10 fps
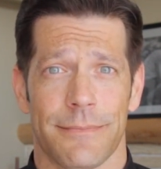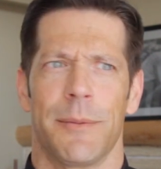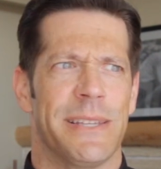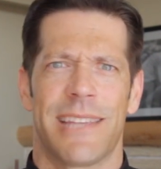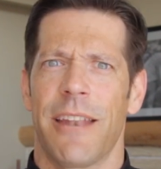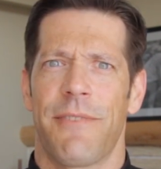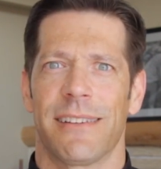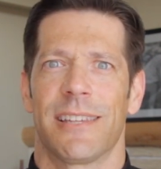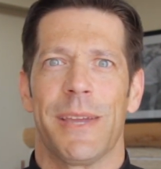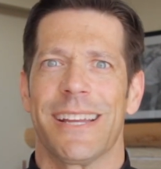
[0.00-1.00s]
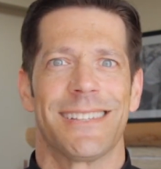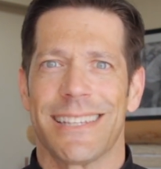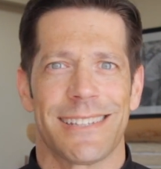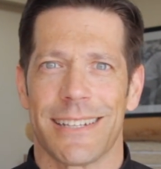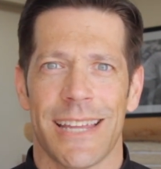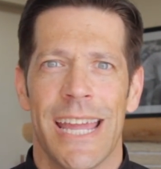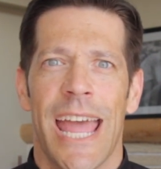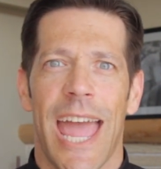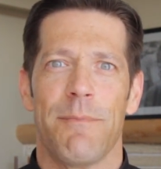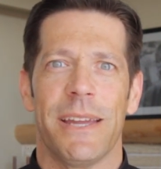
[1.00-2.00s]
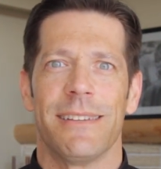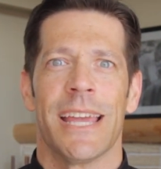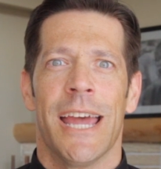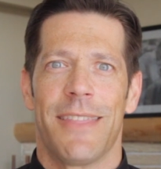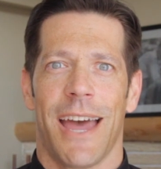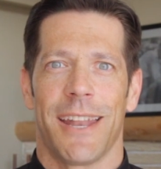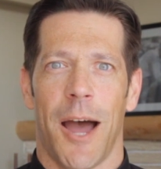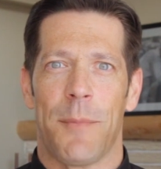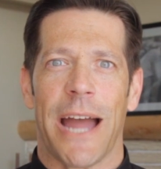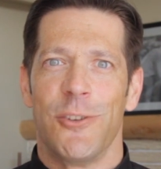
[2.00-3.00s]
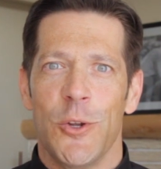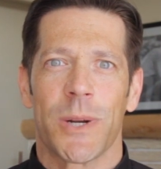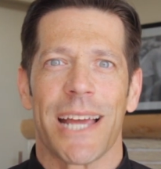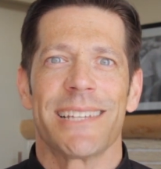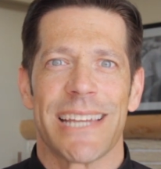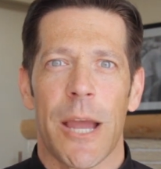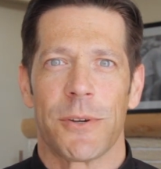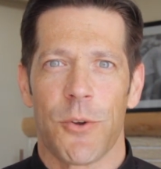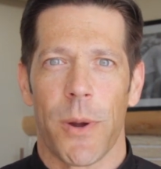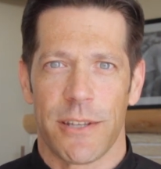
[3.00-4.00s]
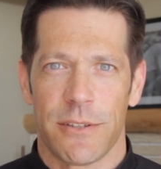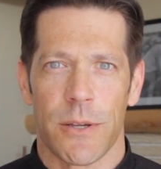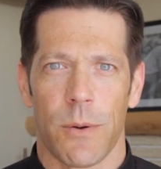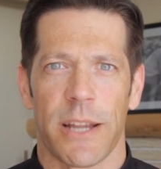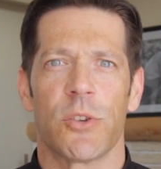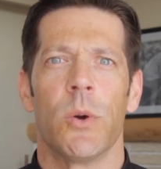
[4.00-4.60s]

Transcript: To be steadfast is to be consistent. It means that I do what I say I was going to do, right?